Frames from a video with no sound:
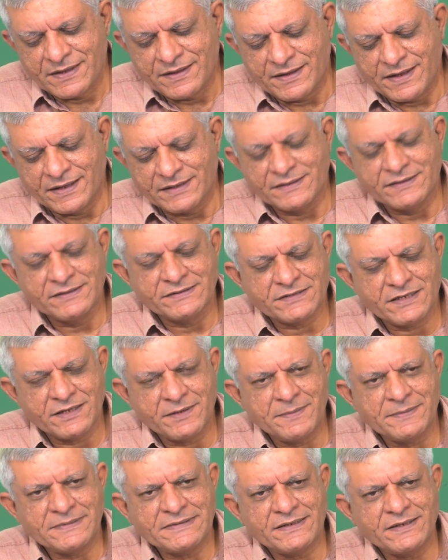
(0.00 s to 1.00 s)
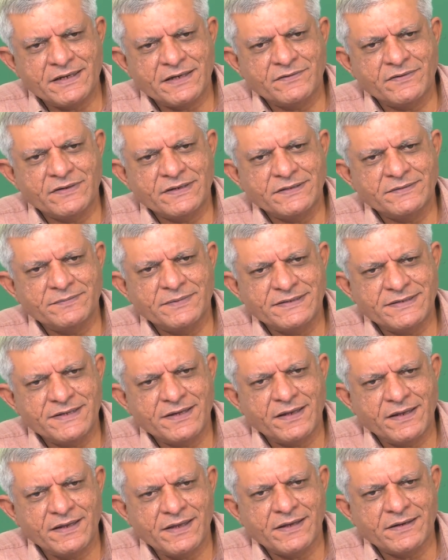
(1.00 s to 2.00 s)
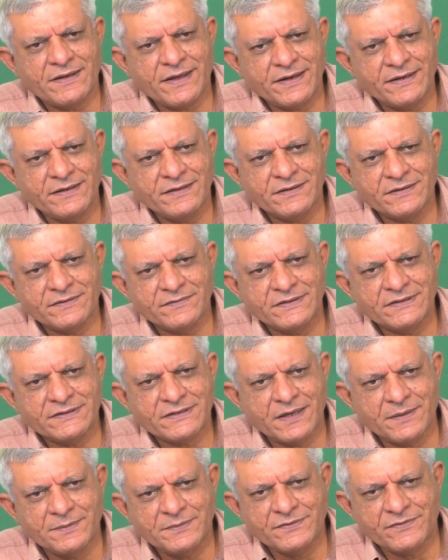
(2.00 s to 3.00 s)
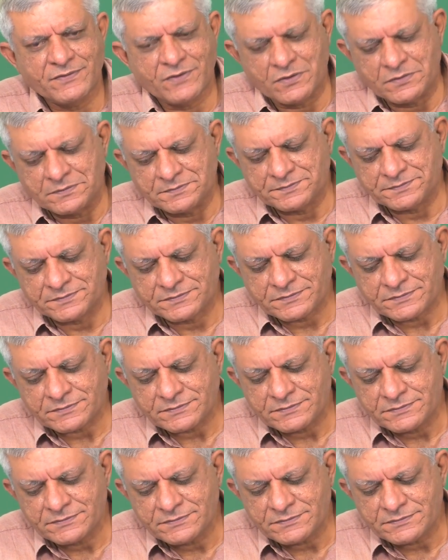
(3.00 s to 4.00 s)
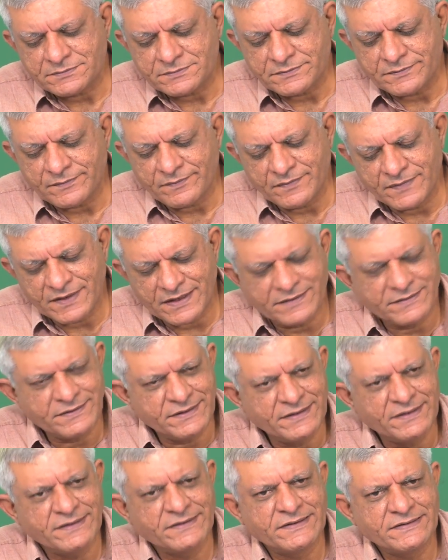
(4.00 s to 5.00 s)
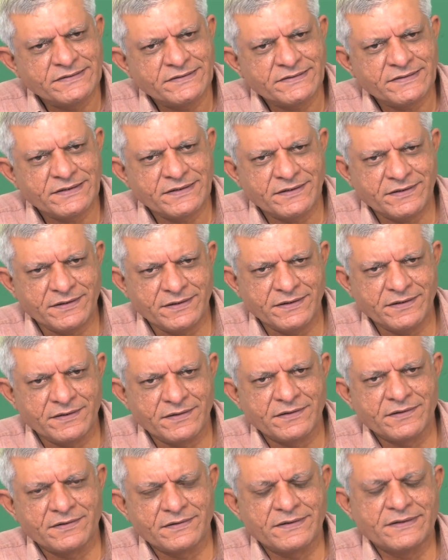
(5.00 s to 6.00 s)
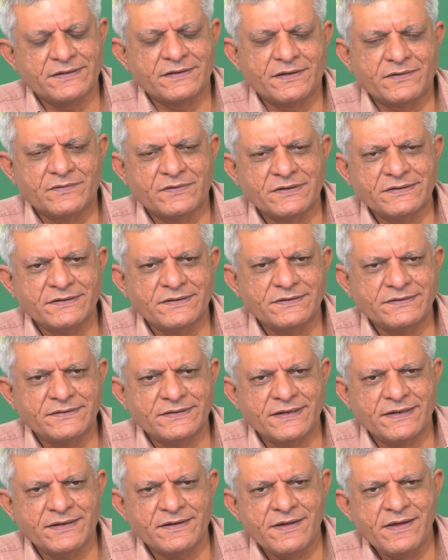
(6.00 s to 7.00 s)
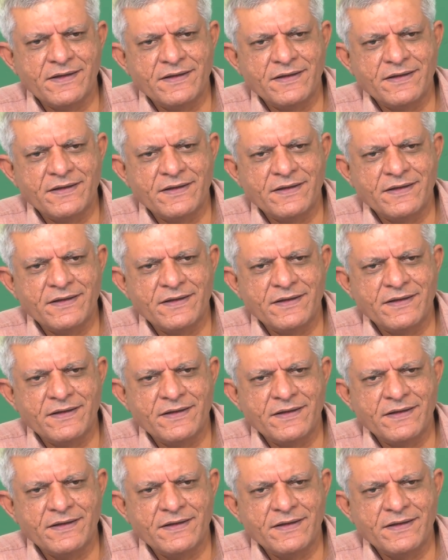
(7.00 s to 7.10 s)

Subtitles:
And the discrimination network is basically an idea which comes from a decision tree networks, is that